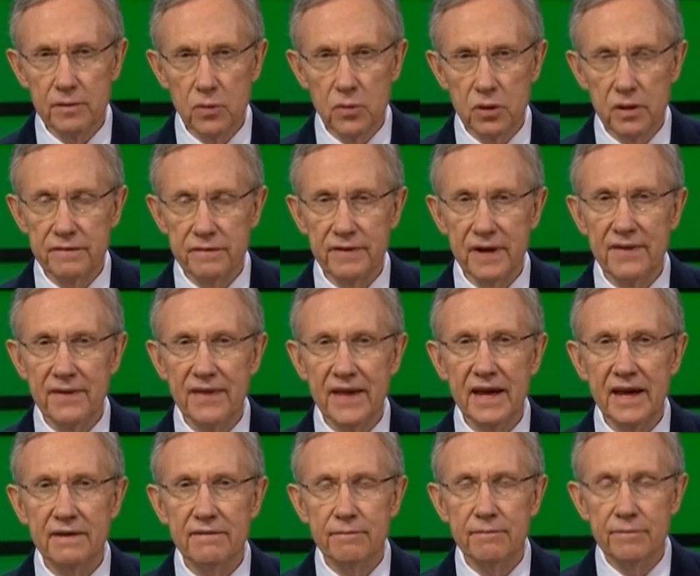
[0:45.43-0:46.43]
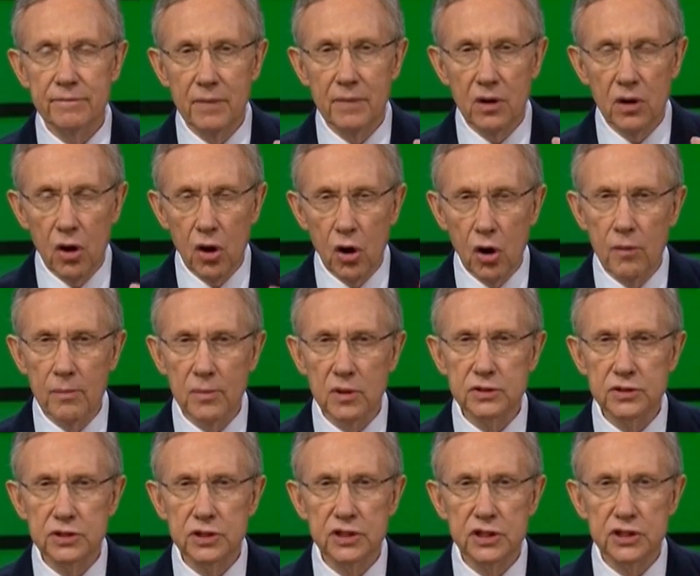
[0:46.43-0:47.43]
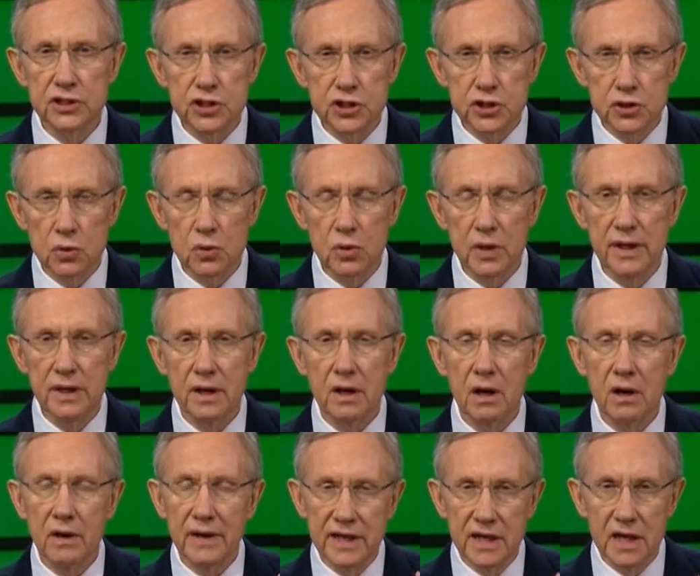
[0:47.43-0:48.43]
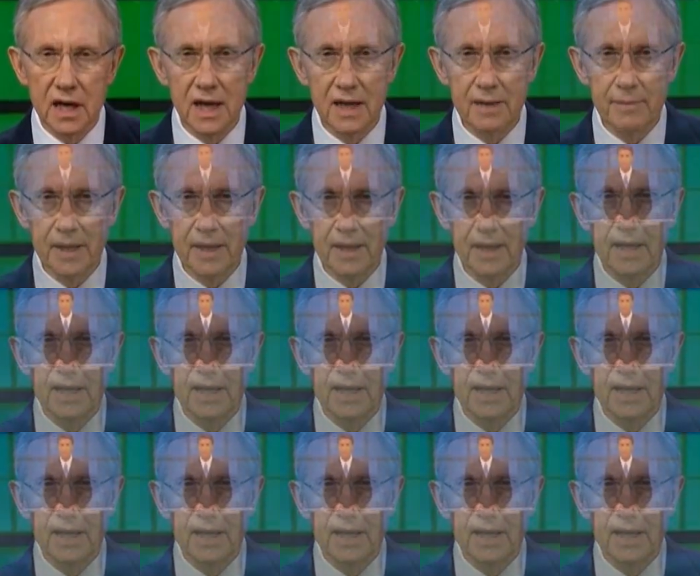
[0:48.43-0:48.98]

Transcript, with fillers: motive, and they have almost destroyed our economy.